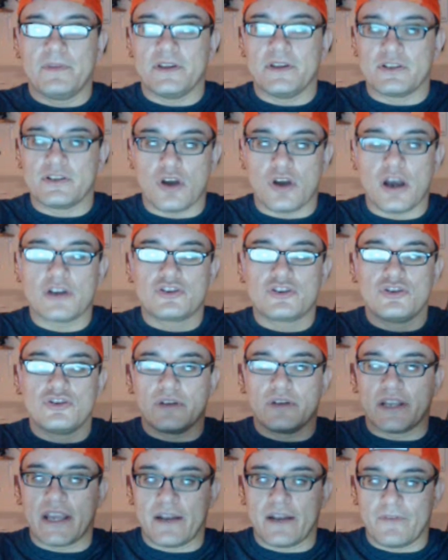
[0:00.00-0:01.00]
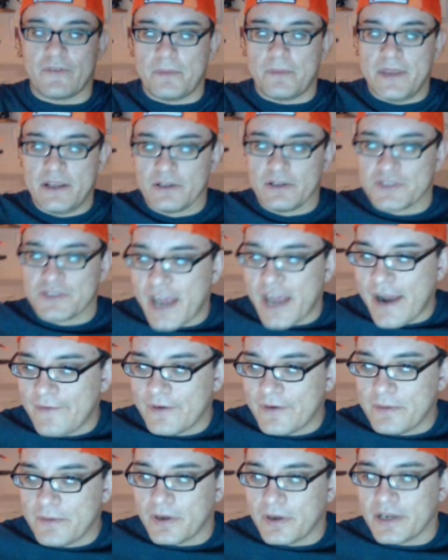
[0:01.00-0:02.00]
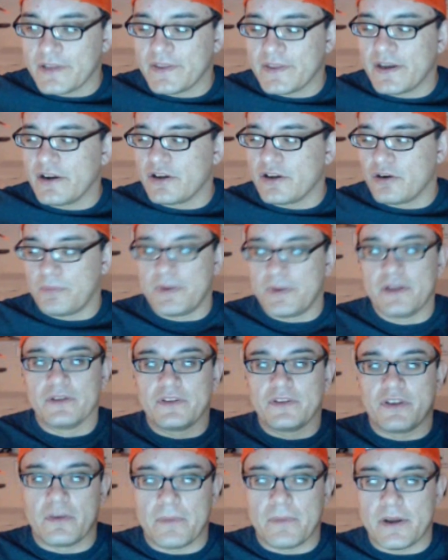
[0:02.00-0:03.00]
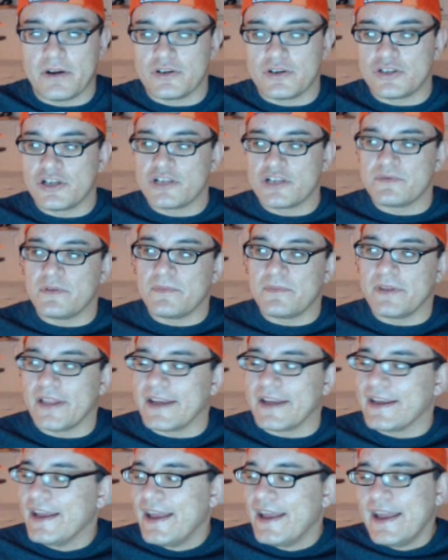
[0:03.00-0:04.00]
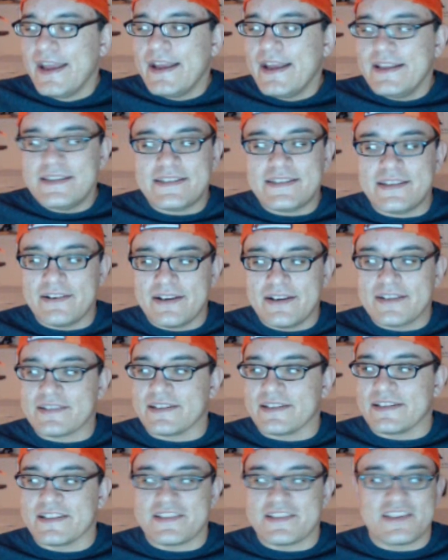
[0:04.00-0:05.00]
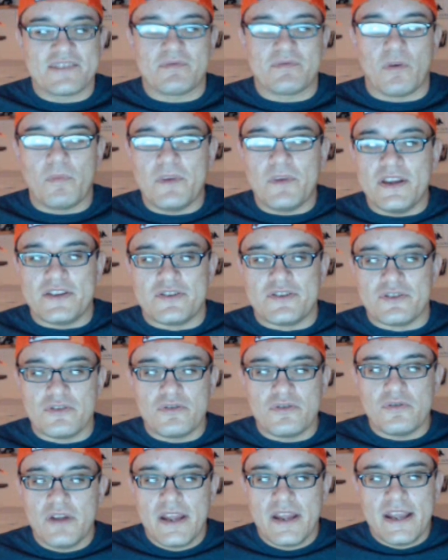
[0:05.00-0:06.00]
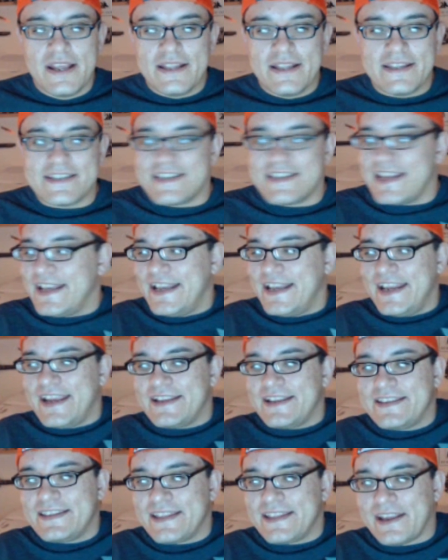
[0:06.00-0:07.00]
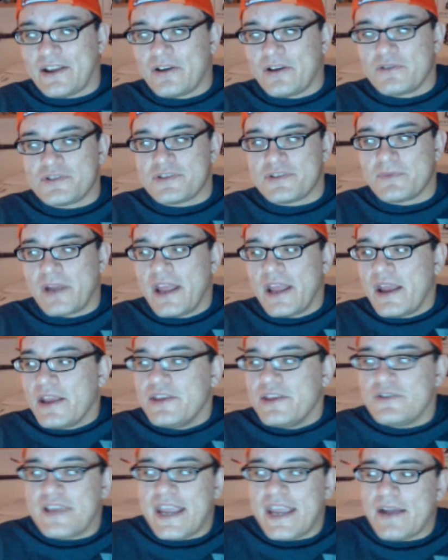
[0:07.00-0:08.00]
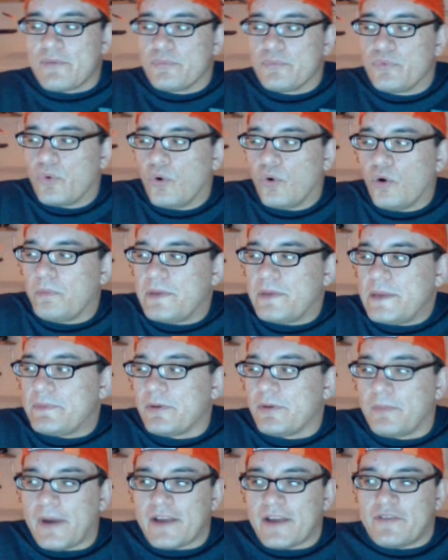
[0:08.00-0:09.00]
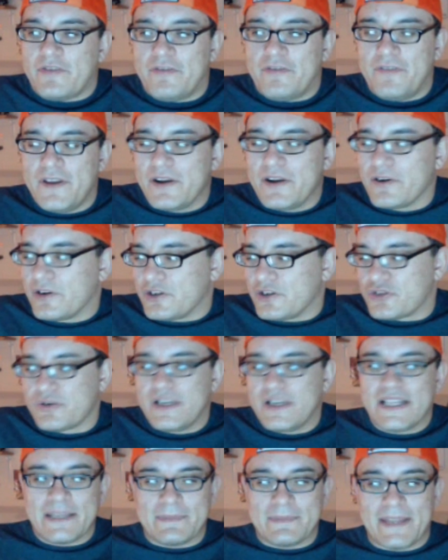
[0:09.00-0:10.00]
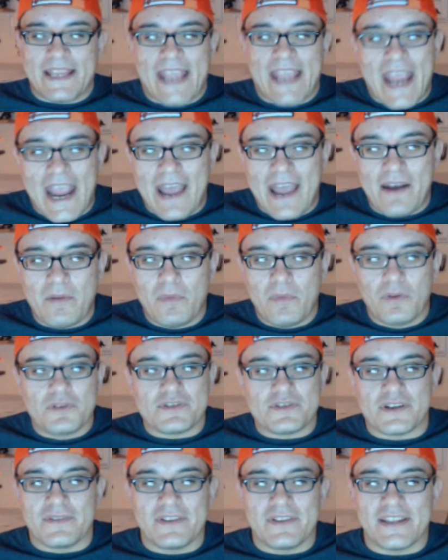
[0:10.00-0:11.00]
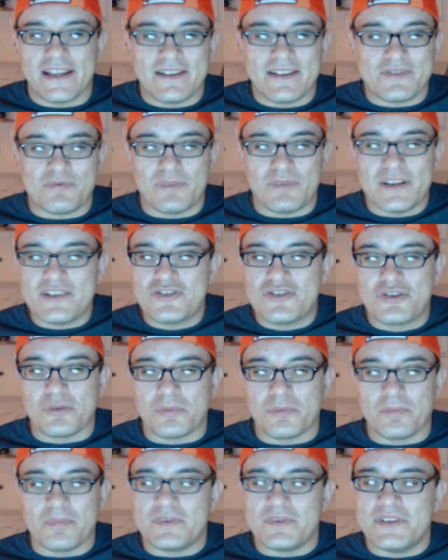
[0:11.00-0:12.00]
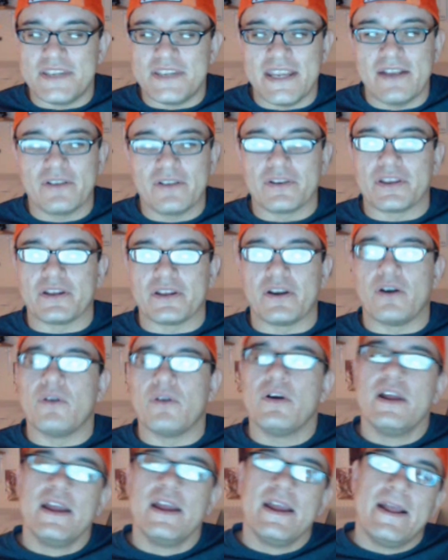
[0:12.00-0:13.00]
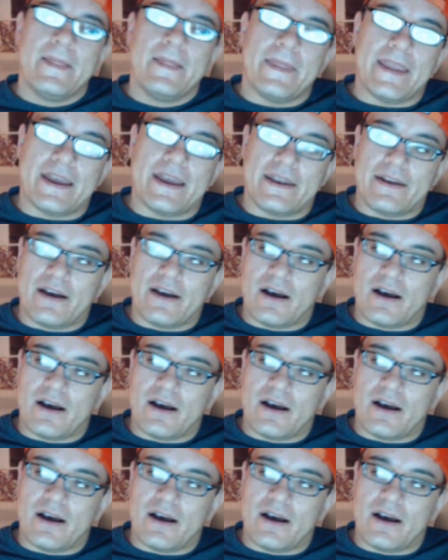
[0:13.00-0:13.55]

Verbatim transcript: talk to and kind of appeal to everybody there, you know, appeal to their better judgment and be like, seriously, this is what we do? This idiot that goes and... You can't rule people by fear and treating them like animals and everything else. What is your deal, you know? And